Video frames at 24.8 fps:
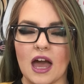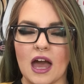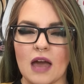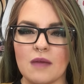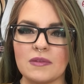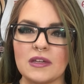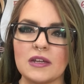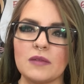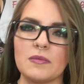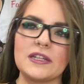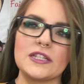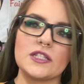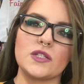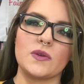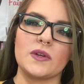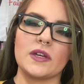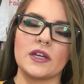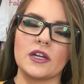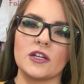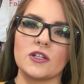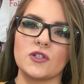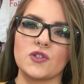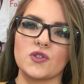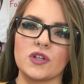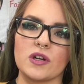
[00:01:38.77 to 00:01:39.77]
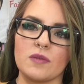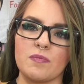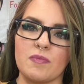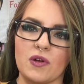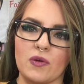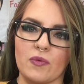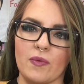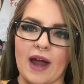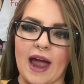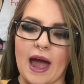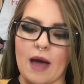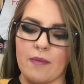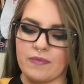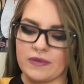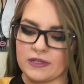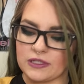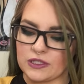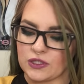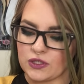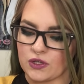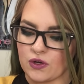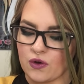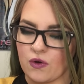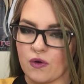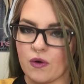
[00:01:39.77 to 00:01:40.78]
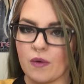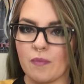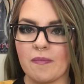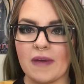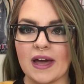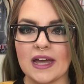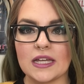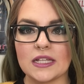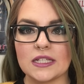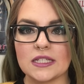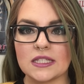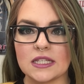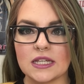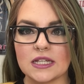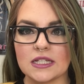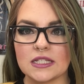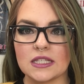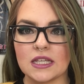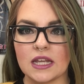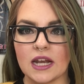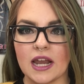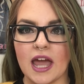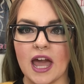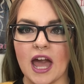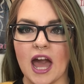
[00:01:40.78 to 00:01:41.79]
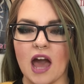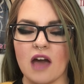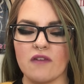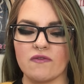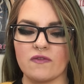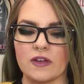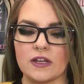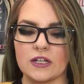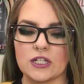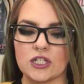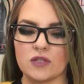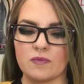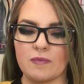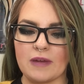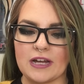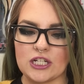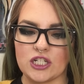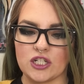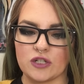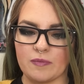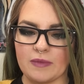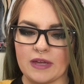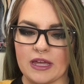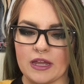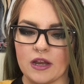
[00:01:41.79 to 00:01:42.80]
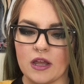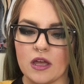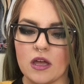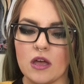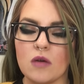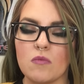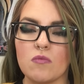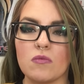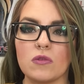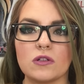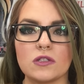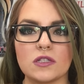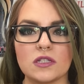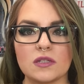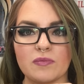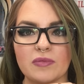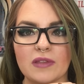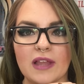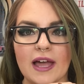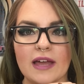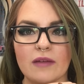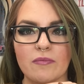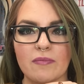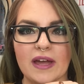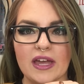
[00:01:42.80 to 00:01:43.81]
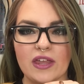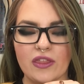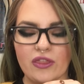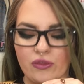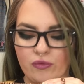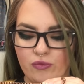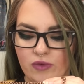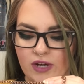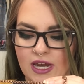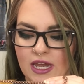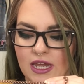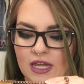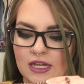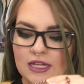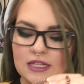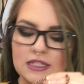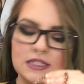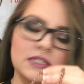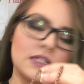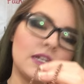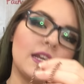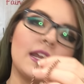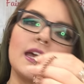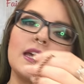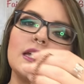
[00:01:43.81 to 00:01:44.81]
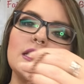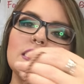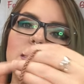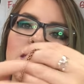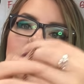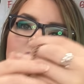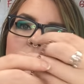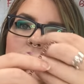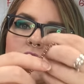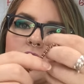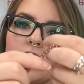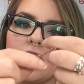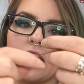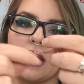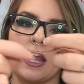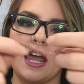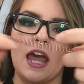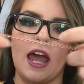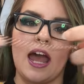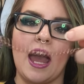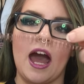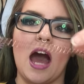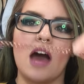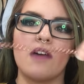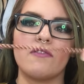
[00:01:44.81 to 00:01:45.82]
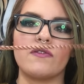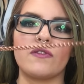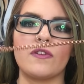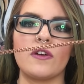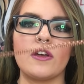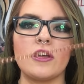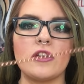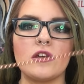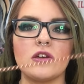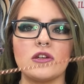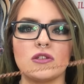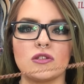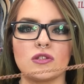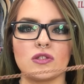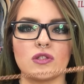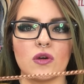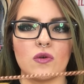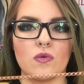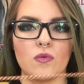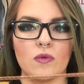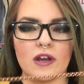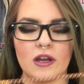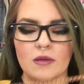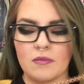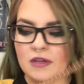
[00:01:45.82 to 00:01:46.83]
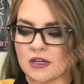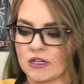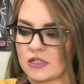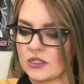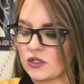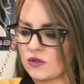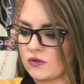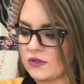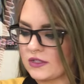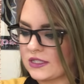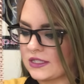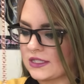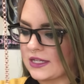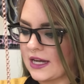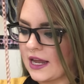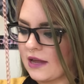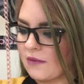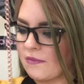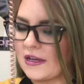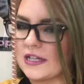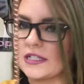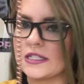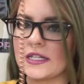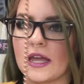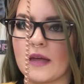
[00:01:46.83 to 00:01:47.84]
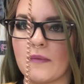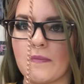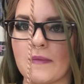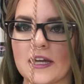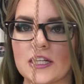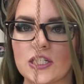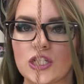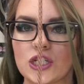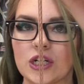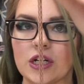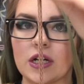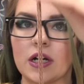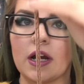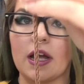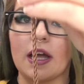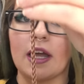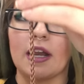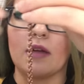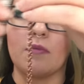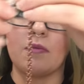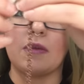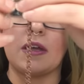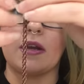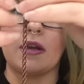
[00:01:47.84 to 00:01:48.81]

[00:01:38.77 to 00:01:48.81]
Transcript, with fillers: I'm going to be doing a triple wrap, so my six and a half inch measurement multiplied by three is nineteen and a half. So what I'm going to do is take my tape measure and I'm